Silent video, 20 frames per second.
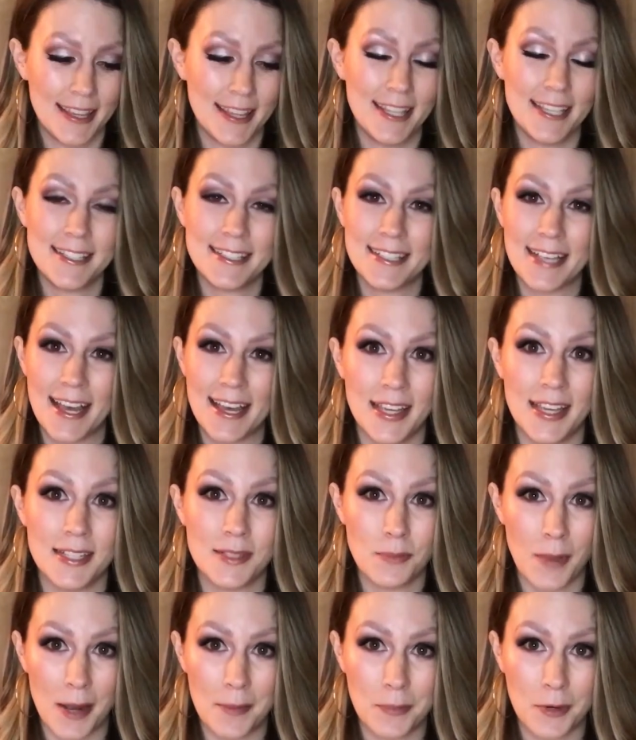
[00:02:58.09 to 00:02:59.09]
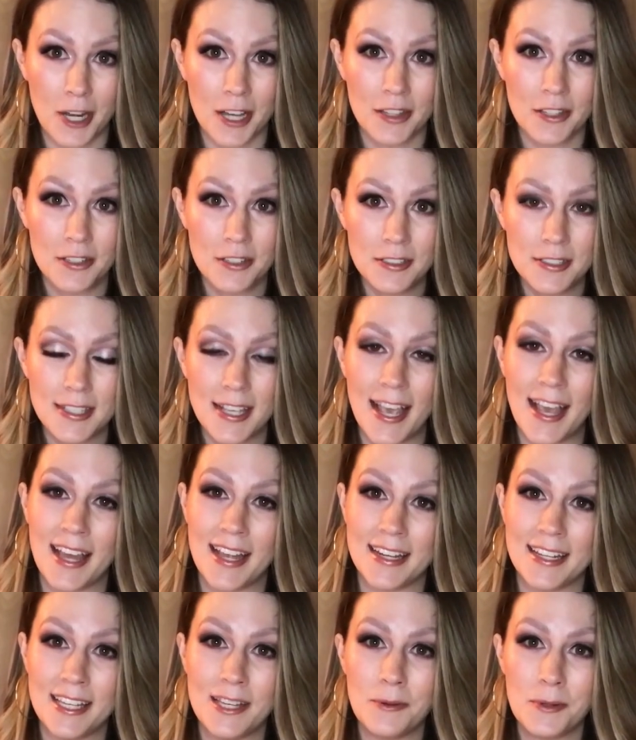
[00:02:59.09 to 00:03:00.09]
This set is my brother's
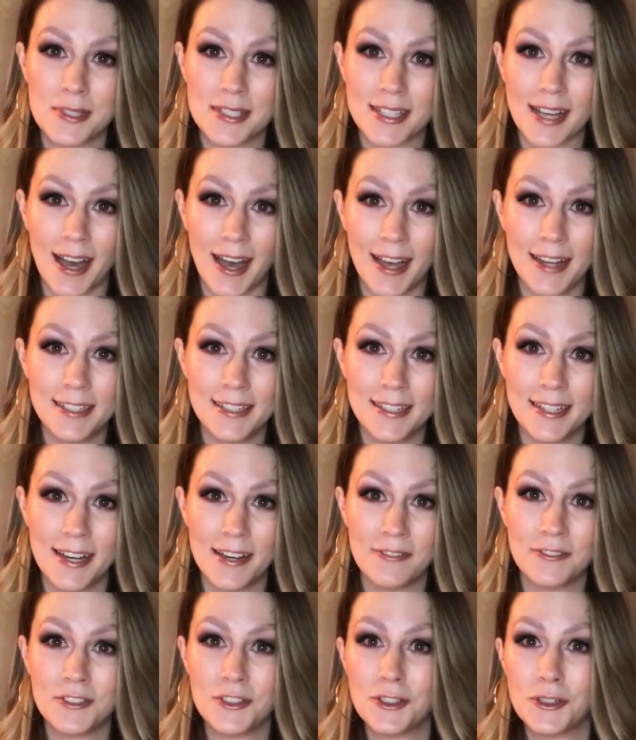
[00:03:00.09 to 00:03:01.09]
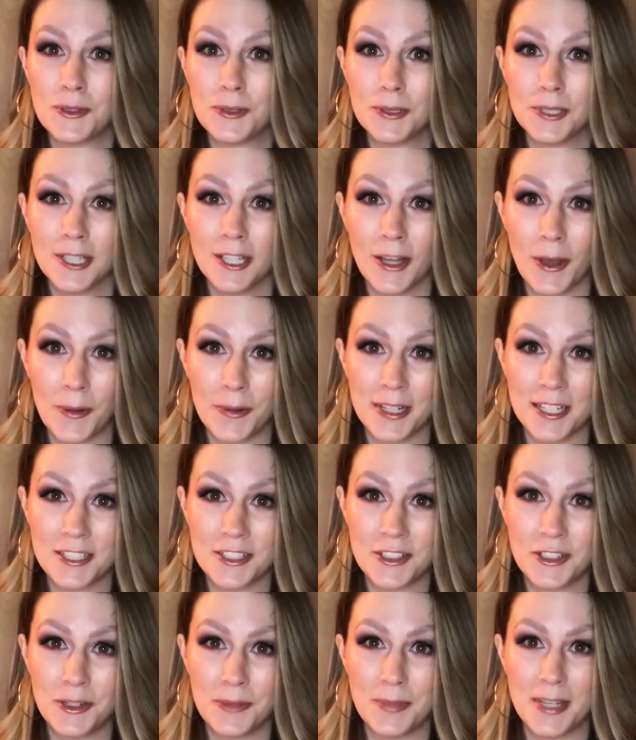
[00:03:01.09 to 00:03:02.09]
and he was kind enough to loan it
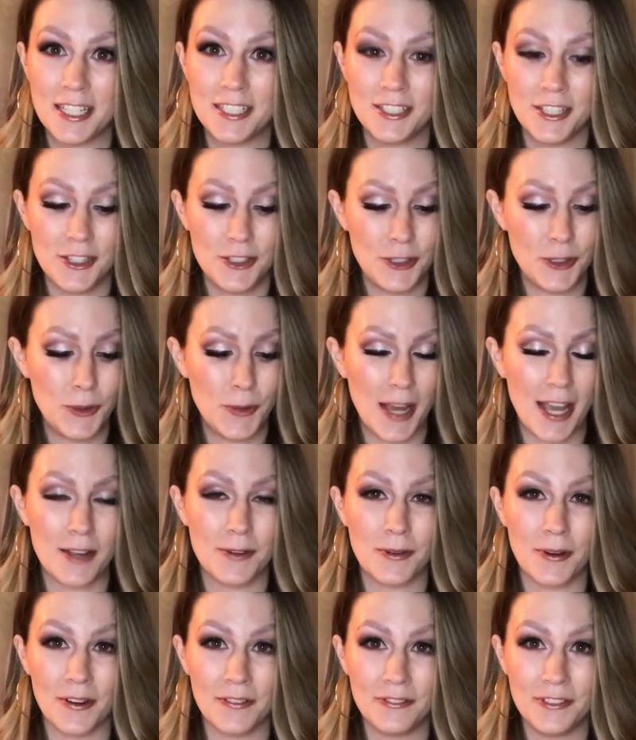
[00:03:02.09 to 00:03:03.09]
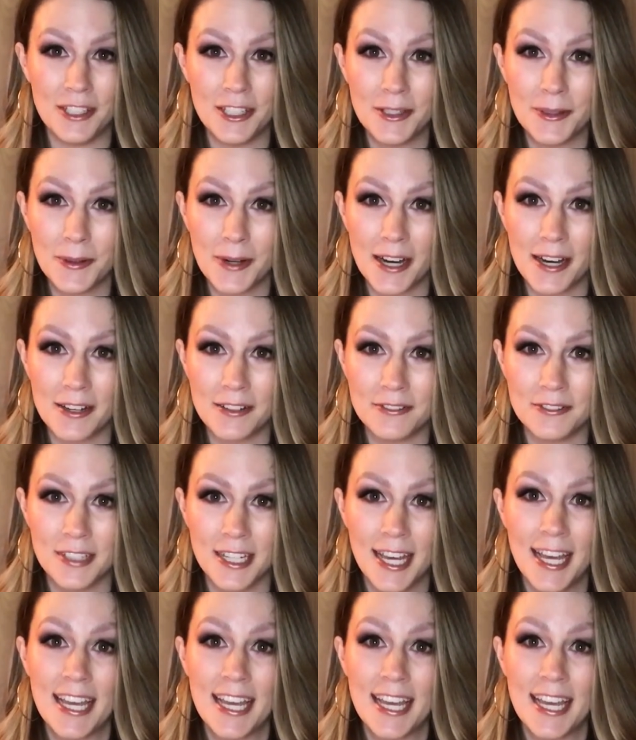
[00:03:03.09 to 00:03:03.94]
to me to do a review of.